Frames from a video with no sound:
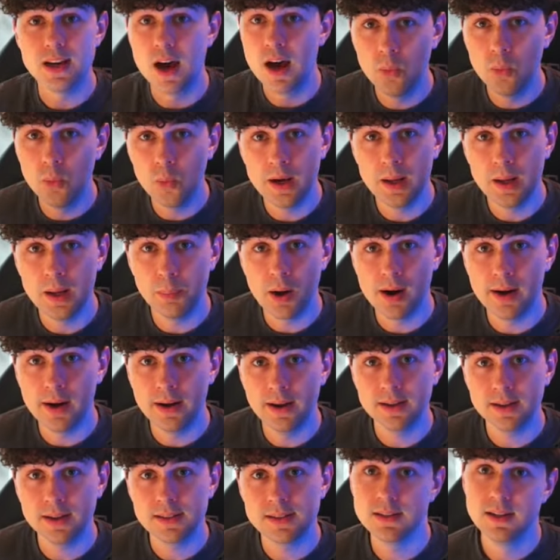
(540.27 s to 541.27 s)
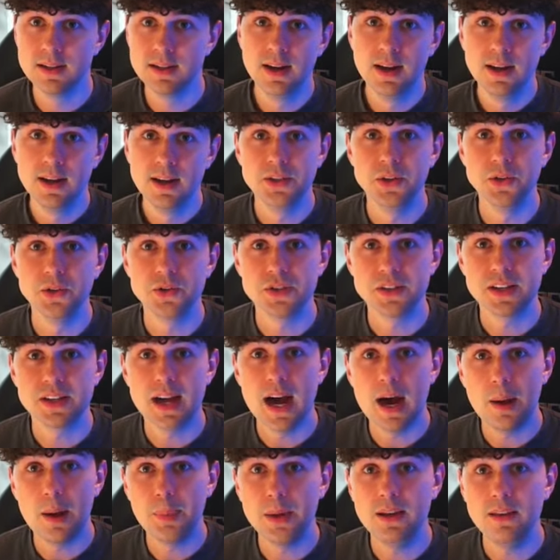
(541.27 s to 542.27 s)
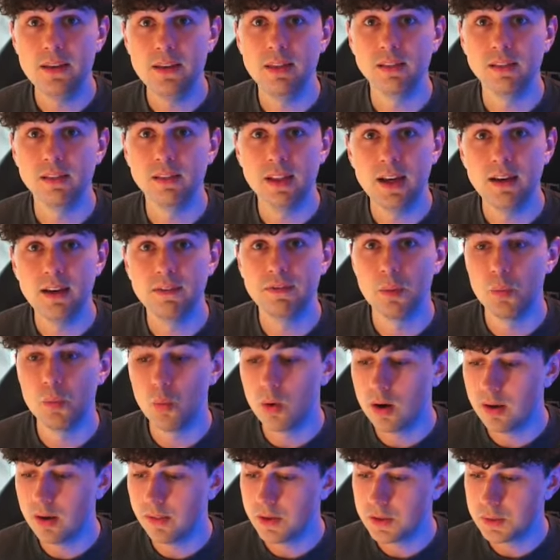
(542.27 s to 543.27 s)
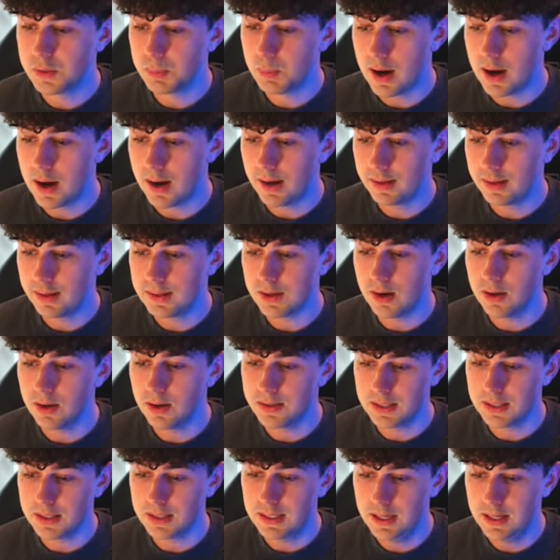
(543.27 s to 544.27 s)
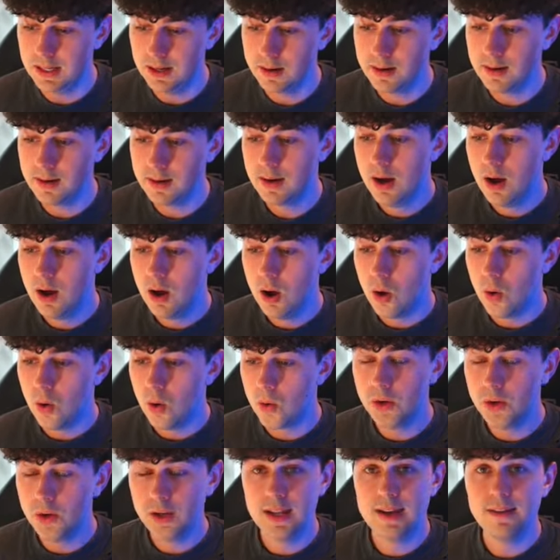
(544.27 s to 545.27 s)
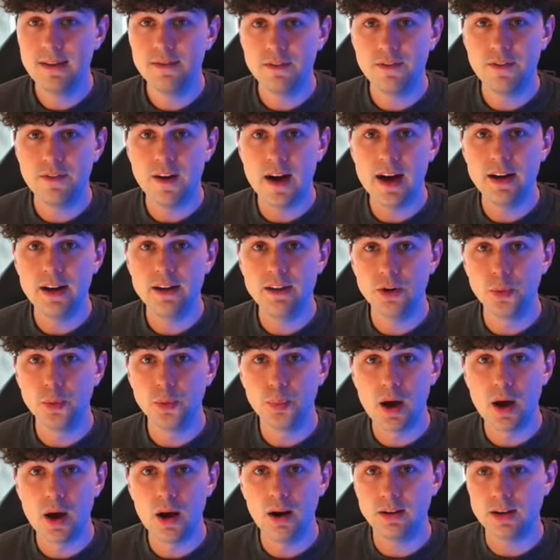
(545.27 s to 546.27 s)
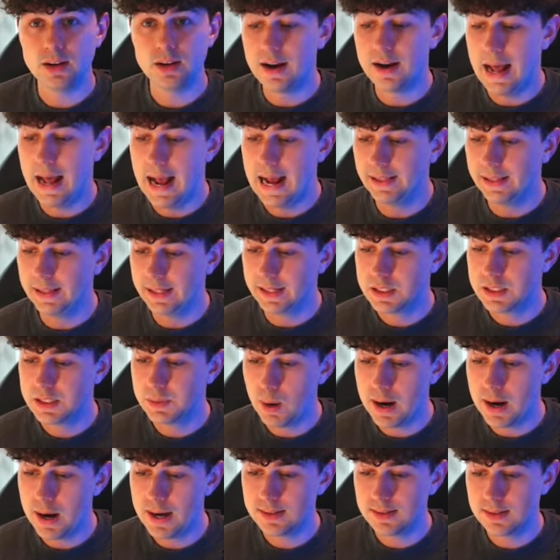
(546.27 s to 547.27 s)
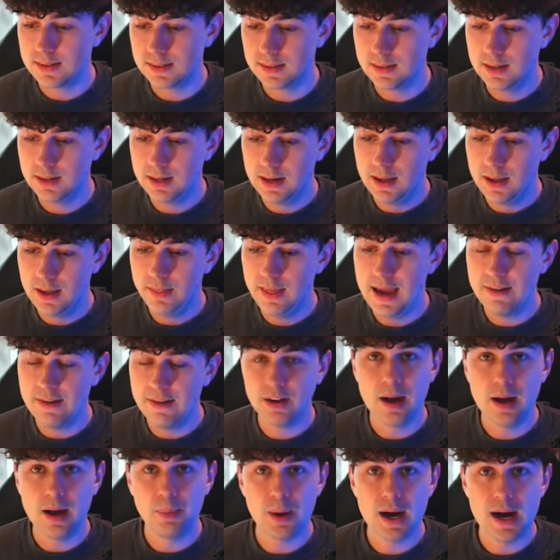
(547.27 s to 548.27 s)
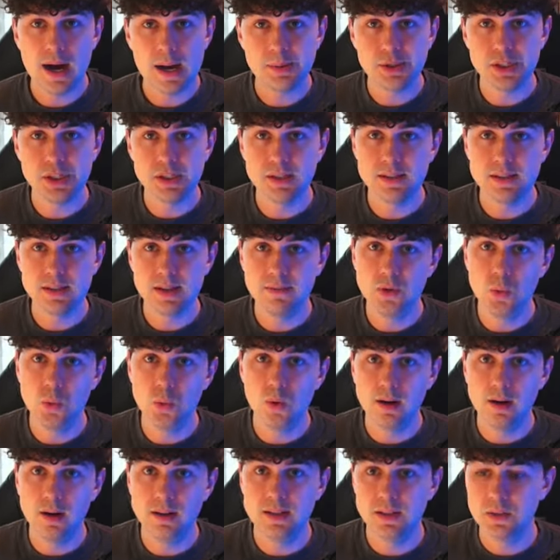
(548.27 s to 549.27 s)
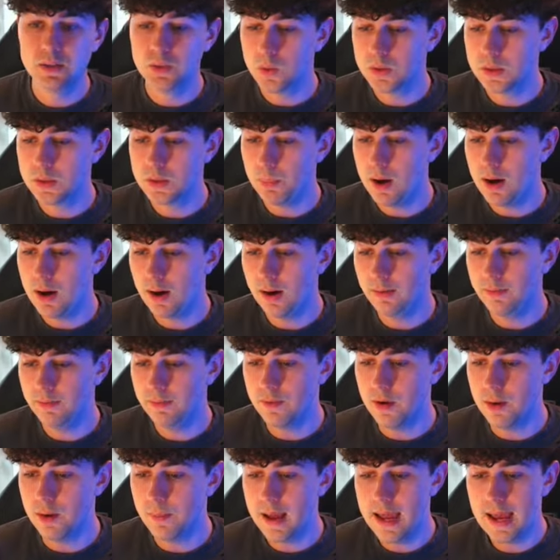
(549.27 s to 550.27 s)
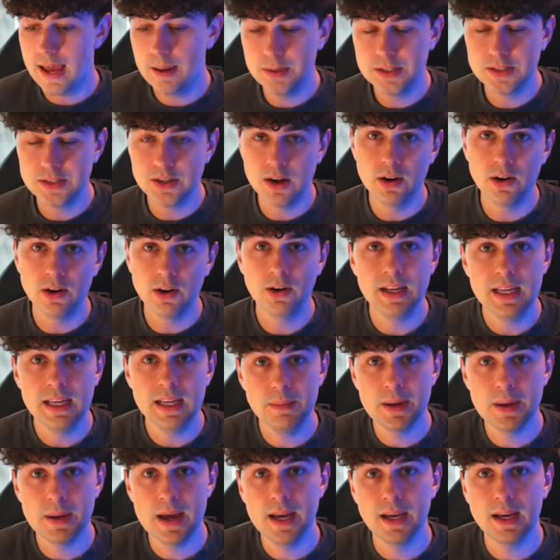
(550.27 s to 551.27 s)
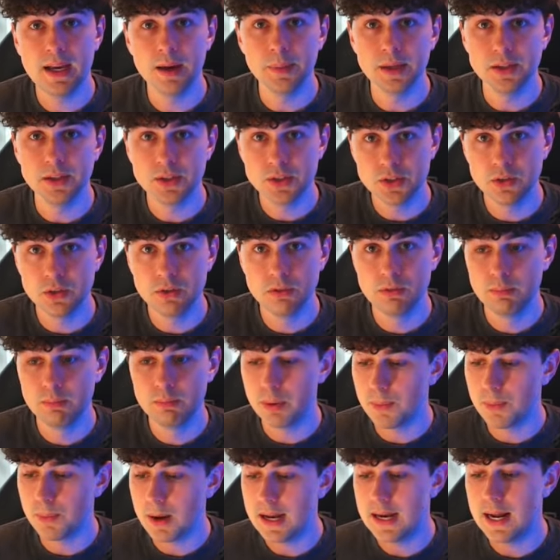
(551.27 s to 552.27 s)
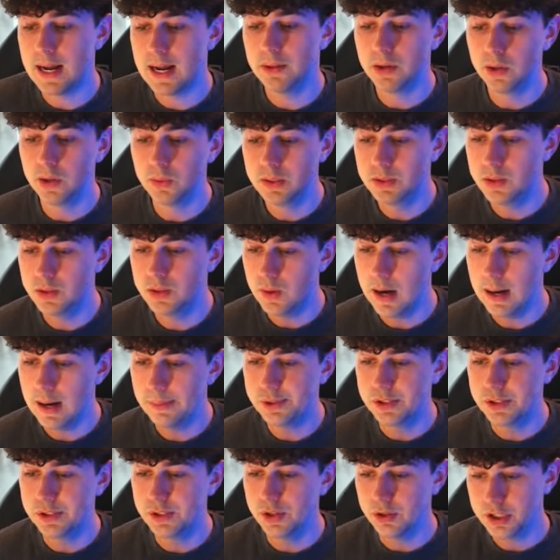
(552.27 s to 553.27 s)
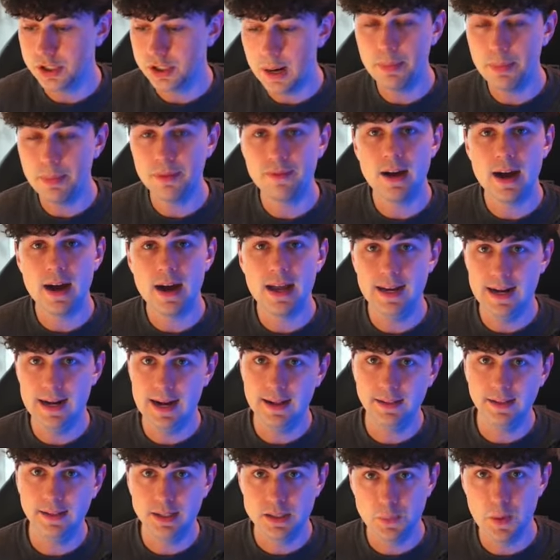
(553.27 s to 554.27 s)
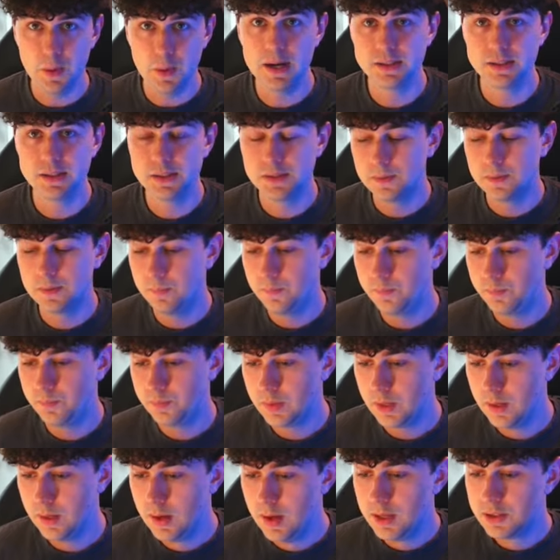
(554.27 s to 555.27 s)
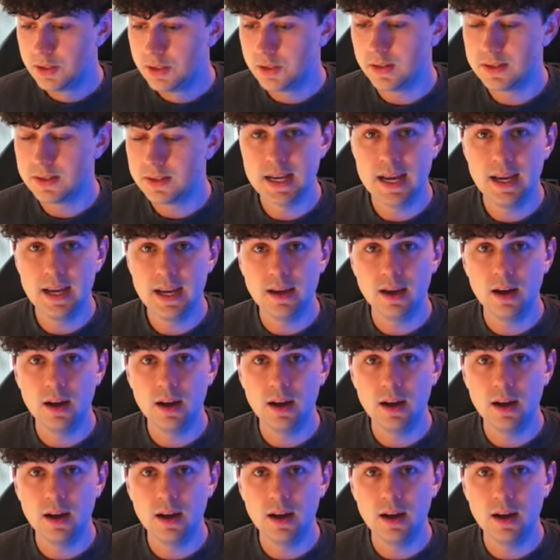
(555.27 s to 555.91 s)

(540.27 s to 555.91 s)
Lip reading: of winning products. So you'll just copy the link from one of those products onto here, or you can even find your product on AliExpress. They have a couple options if you wanted to source a product from Amazon or eBay coming soon, but right now the only two options are Shopify and AliExpress. So let's take